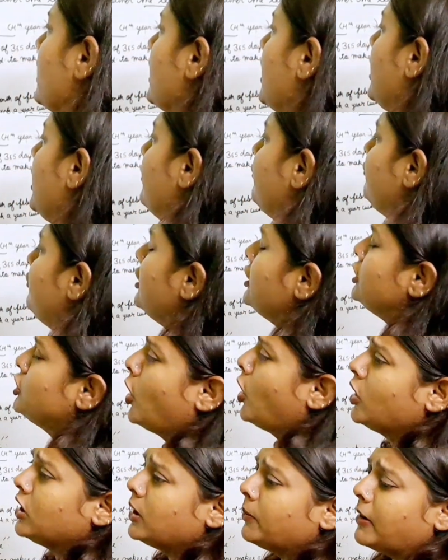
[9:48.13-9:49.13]
If we
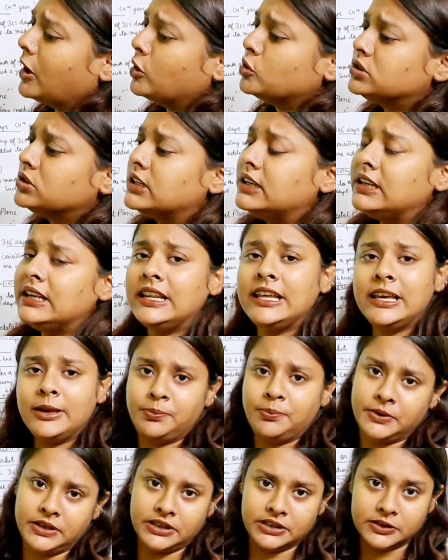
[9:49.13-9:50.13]
talk about a
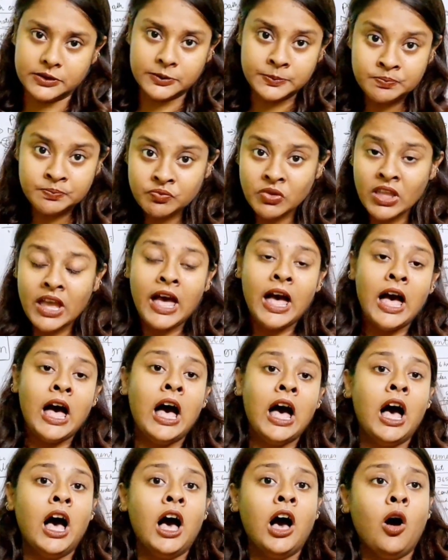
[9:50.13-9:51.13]
leap year,
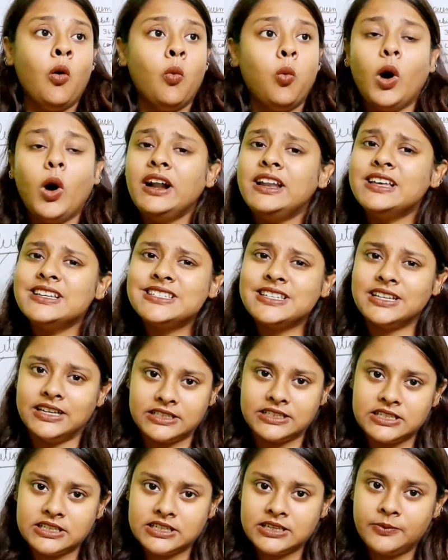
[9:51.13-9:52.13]
what is
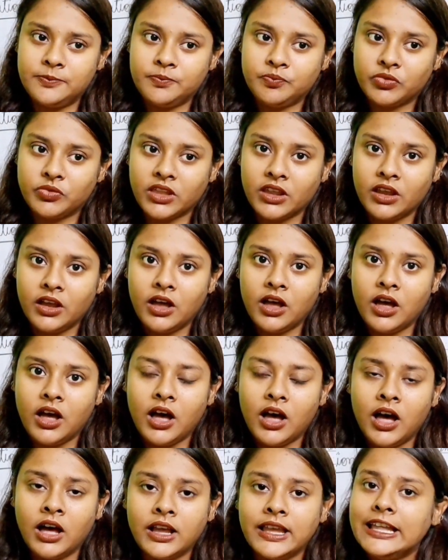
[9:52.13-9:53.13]
it?
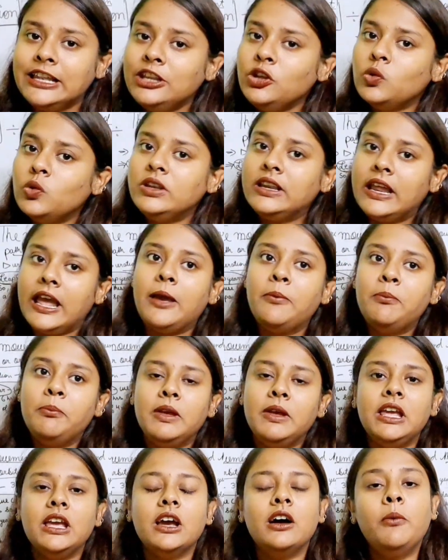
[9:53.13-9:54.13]
Can you name
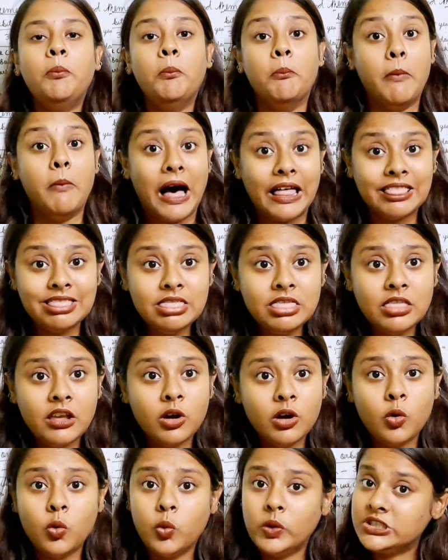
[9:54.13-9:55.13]
me a month
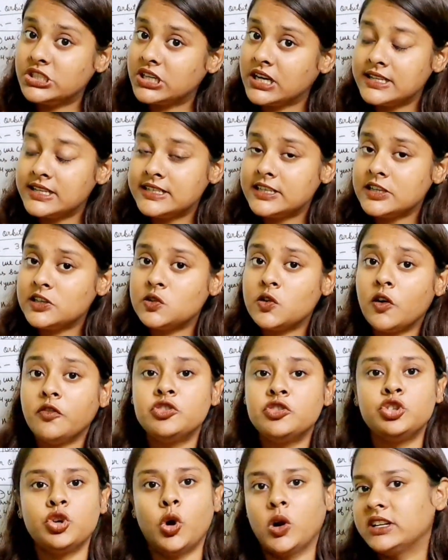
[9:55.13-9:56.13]
which consists of
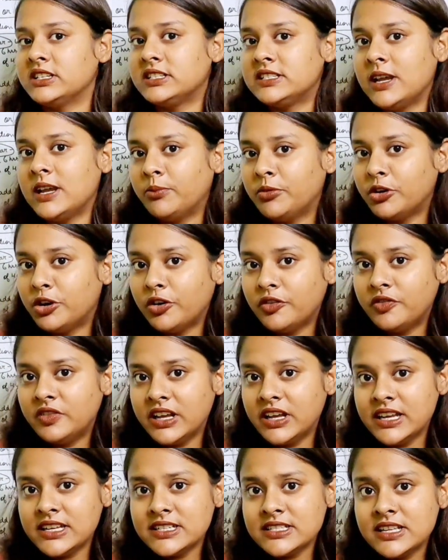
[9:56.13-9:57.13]
shortest number of
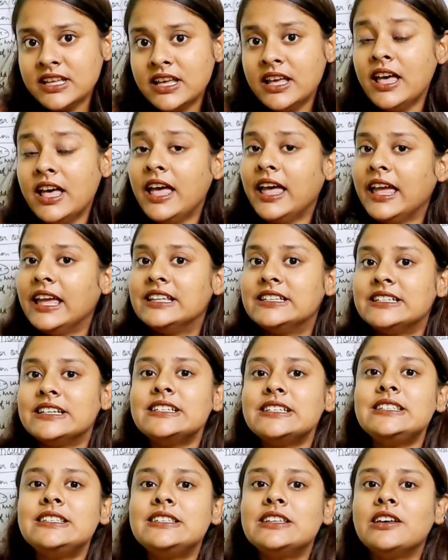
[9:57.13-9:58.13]
days? It
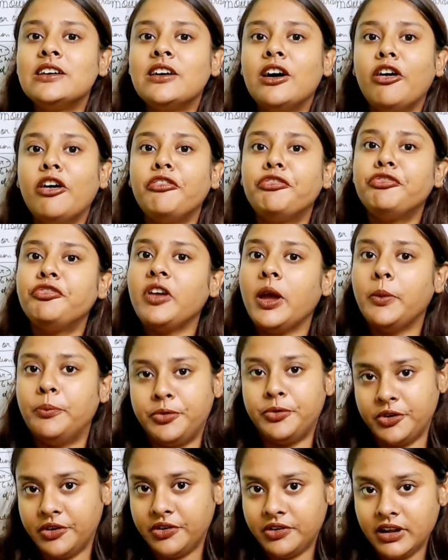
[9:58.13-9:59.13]
is
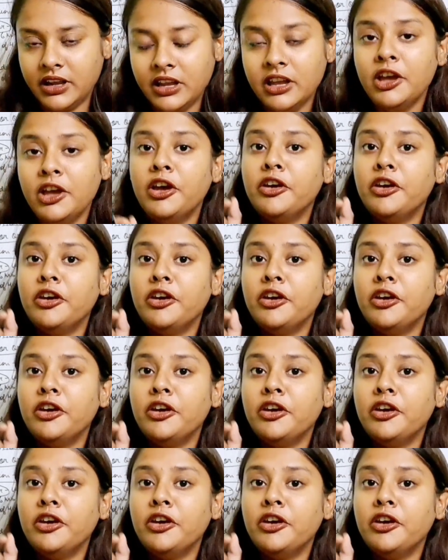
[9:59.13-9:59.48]
February.